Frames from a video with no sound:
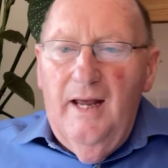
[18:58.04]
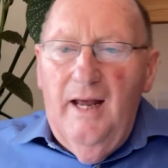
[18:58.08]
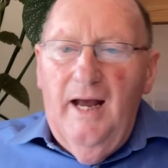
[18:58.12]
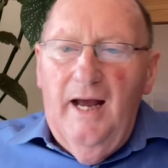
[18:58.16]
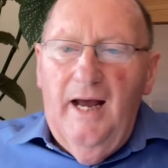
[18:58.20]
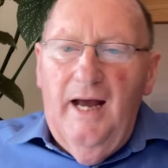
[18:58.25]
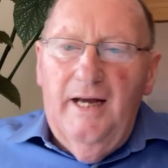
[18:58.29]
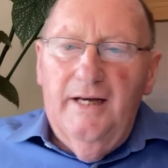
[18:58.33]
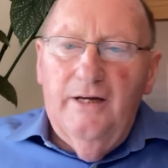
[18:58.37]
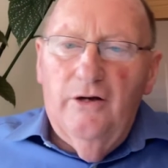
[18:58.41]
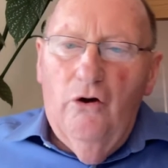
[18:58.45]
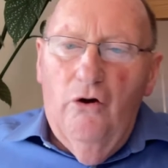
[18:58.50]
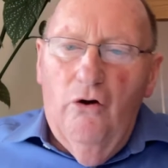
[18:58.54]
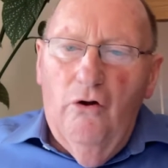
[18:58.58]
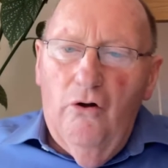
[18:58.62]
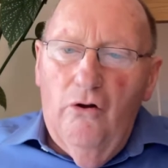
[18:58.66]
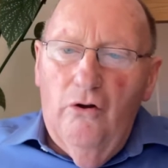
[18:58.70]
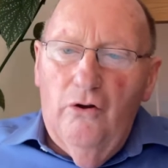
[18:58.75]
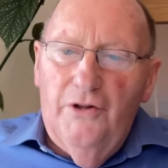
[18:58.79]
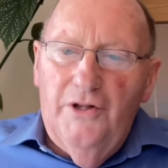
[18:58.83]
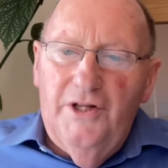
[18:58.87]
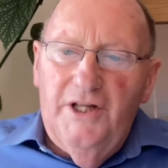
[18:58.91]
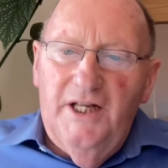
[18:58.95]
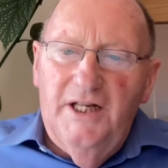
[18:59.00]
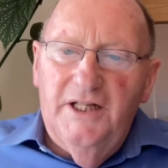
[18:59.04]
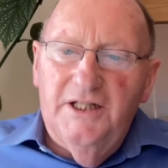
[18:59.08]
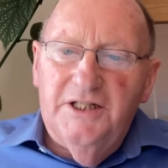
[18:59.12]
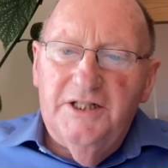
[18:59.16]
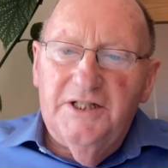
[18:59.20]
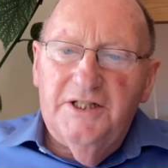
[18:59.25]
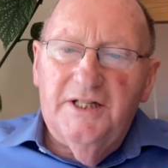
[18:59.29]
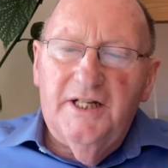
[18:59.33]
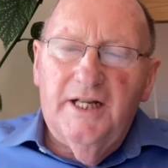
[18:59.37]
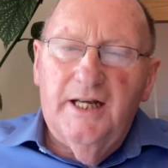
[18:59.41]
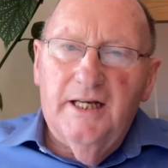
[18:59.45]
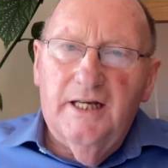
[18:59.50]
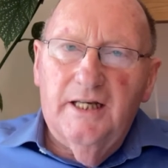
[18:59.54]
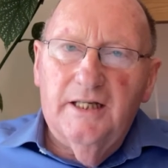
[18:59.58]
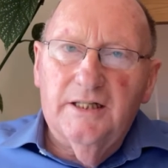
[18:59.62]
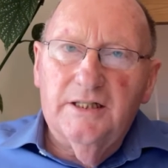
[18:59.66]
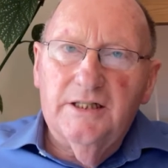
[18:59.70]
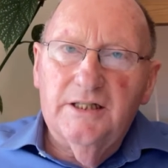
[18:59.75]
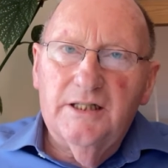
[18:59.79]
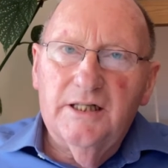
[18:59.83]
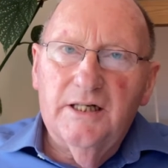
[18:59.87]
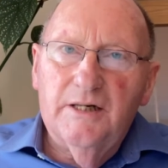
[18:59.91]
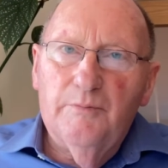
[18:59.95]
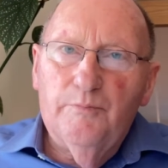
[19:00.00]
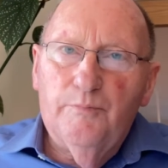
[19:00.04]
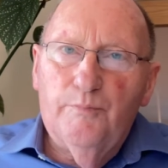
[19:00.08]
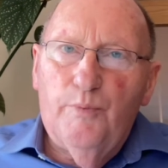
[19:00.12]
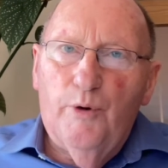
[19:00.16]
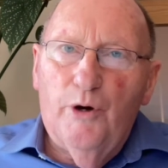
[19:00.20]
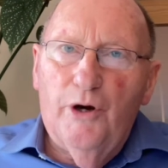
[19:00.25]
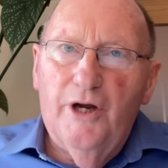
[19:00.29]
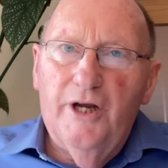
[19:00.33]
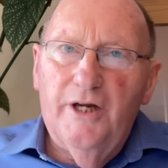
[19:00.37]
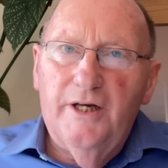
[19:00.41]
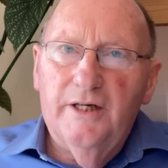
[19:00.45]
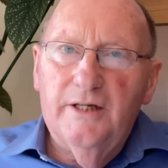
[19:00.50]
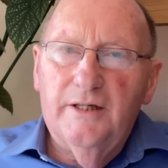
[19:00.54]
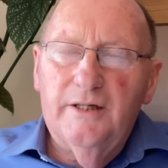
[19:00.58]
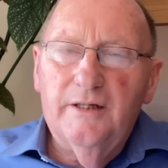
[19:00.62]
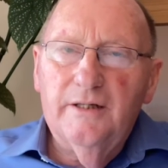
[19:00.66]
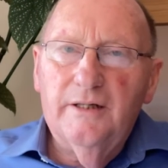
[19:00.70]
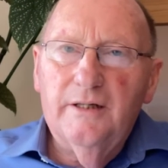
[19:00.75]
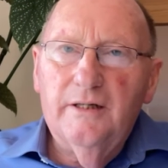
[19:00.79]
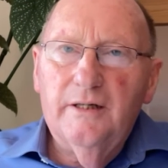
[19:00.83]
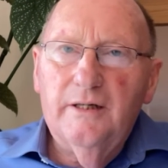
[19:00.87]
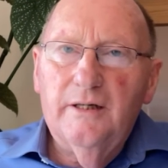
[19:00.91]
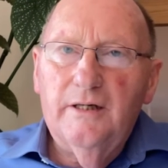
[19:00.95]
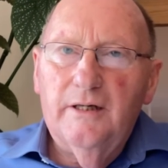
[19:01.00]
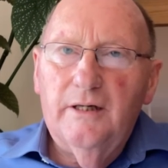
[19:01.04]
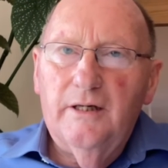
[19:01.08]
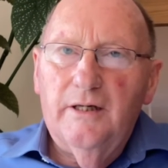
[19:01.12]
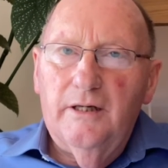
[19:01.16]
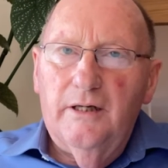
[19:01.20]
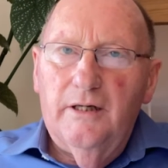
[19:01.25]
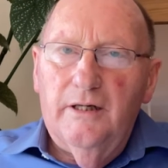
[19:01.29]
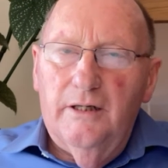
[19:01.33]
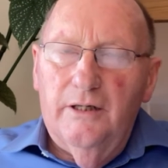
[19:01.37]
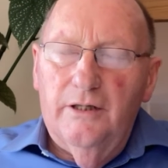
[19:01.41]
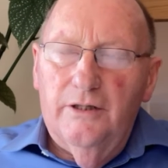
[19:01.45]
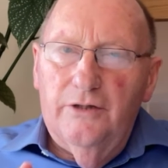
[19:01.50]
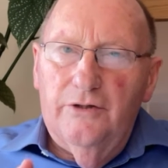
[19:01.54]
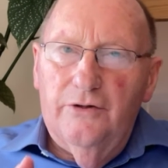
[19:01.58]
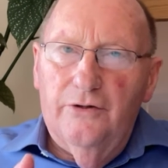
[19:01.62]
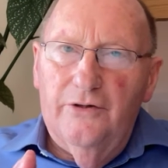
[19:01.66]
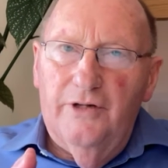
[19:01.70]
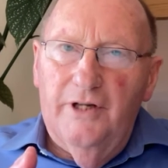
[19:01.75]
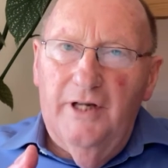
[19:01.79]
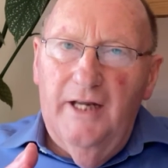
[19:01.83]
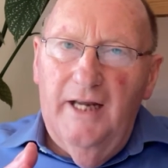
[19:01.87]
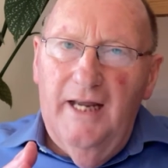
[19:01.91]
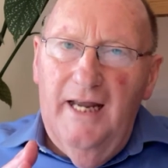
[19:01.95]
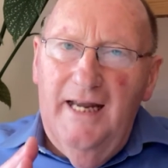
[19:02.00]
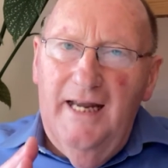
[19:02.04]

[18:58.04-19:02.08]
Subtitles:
And all these things point to the